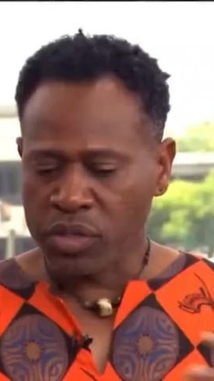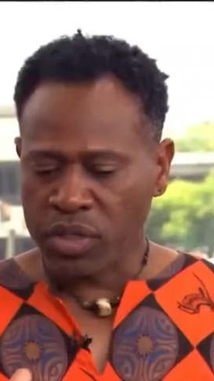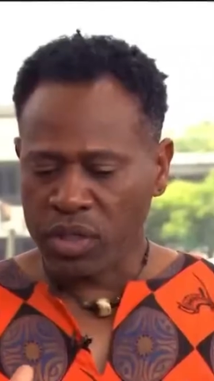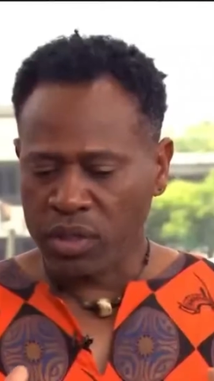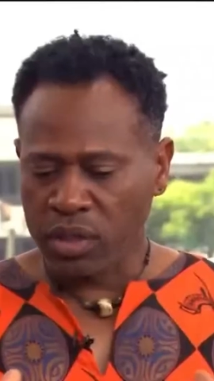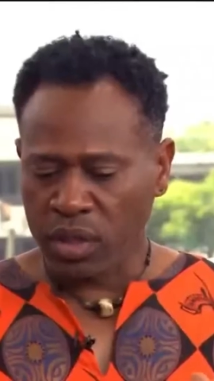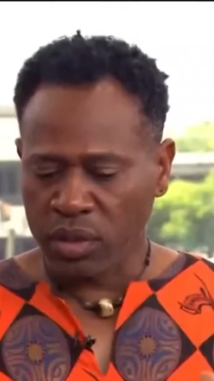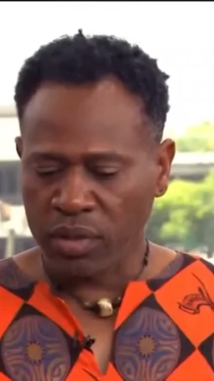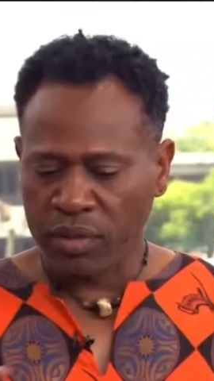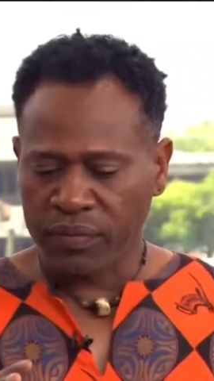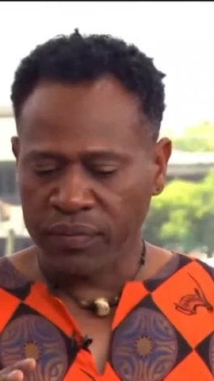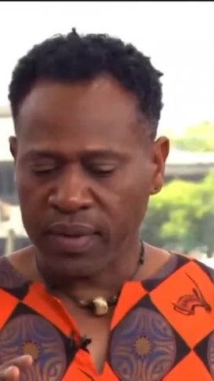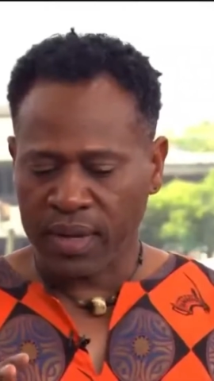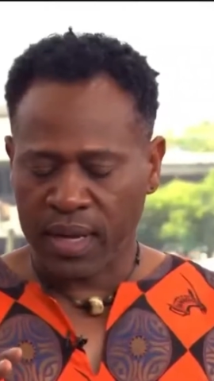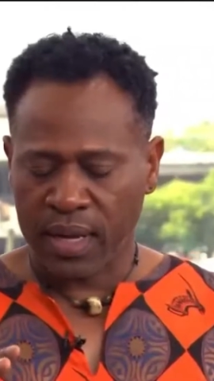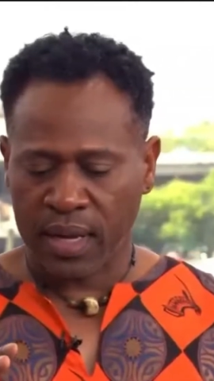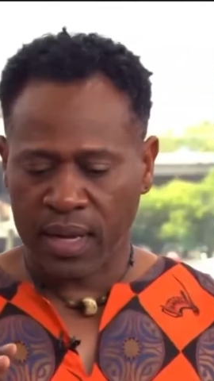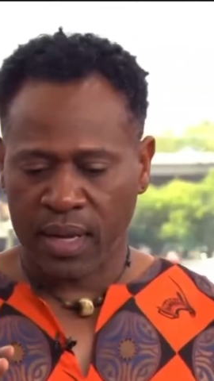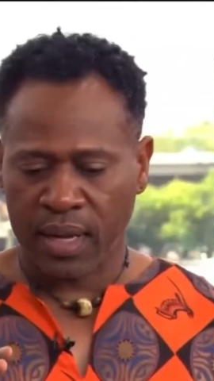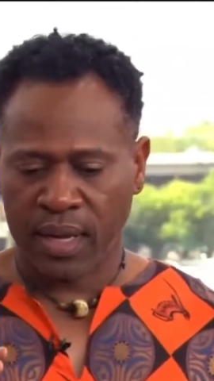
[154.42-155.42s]
a lot of,
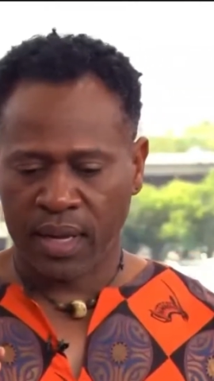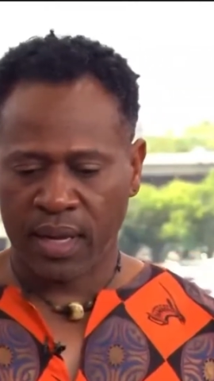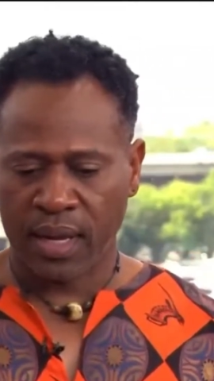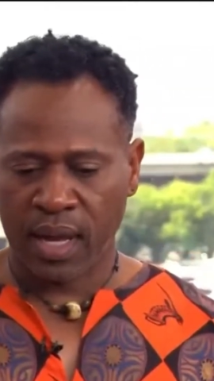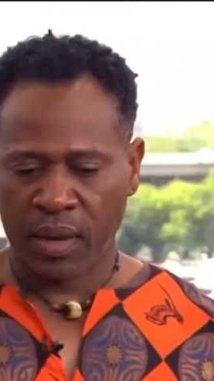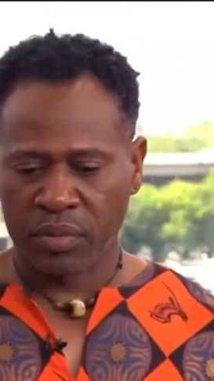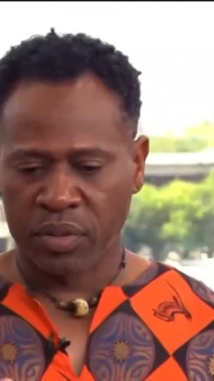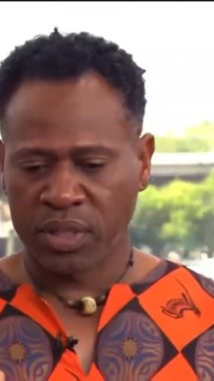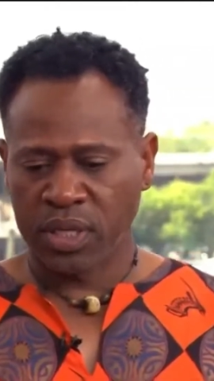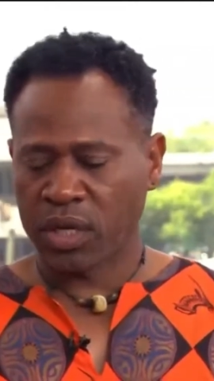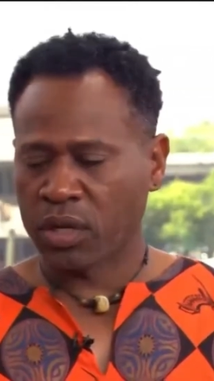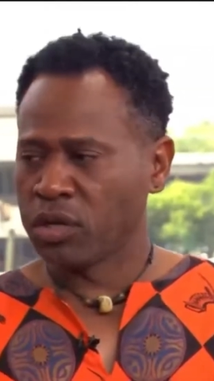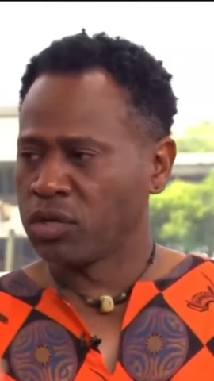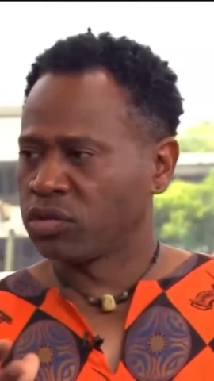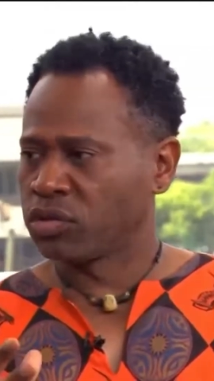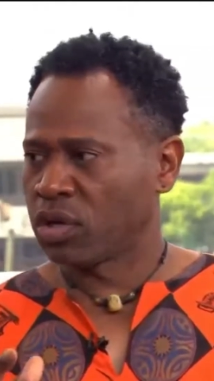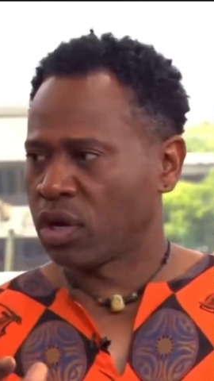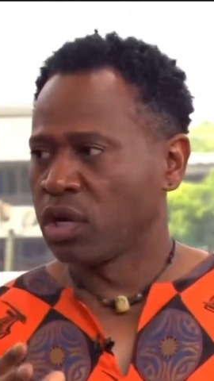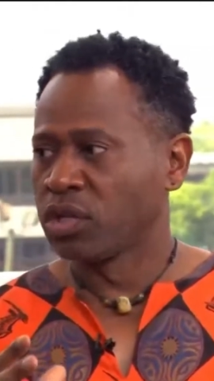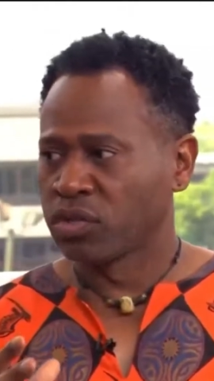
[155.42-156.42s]
I would say,
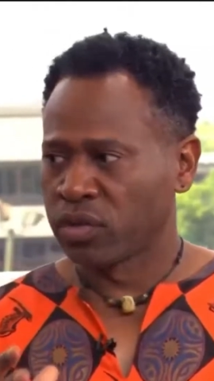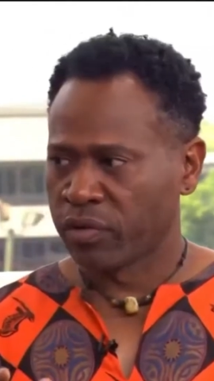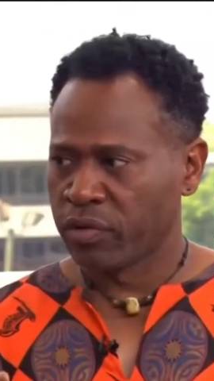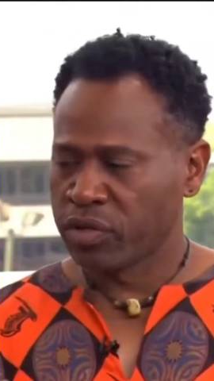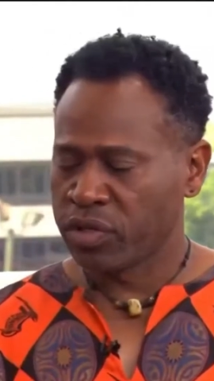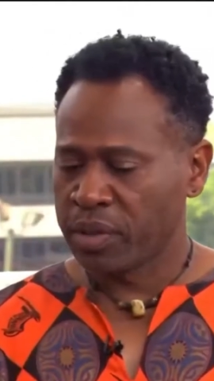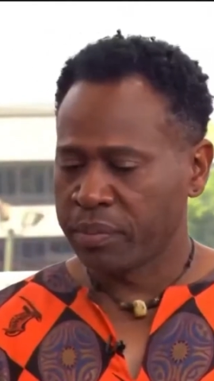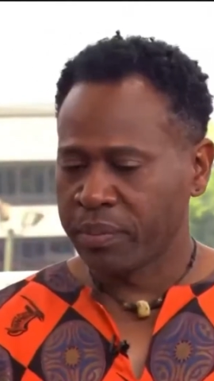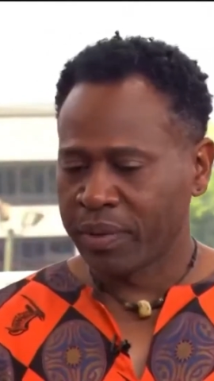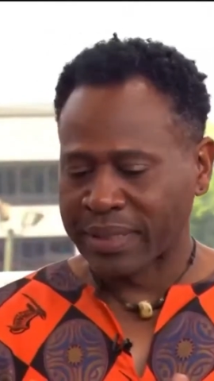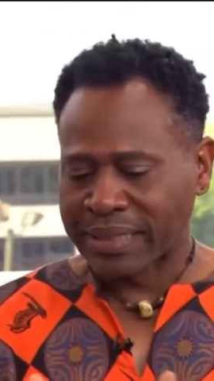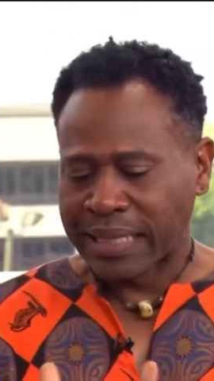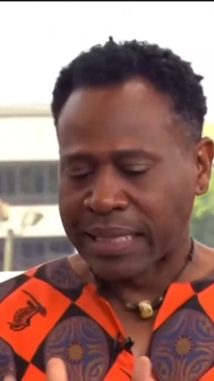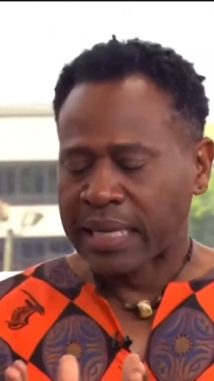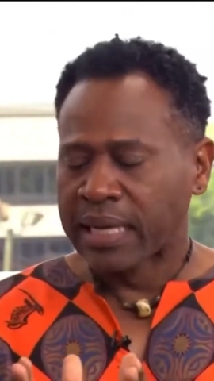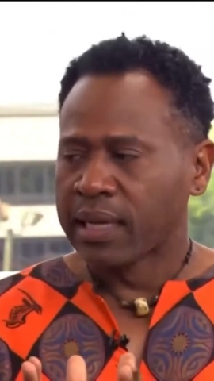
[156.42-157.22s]
controversy, but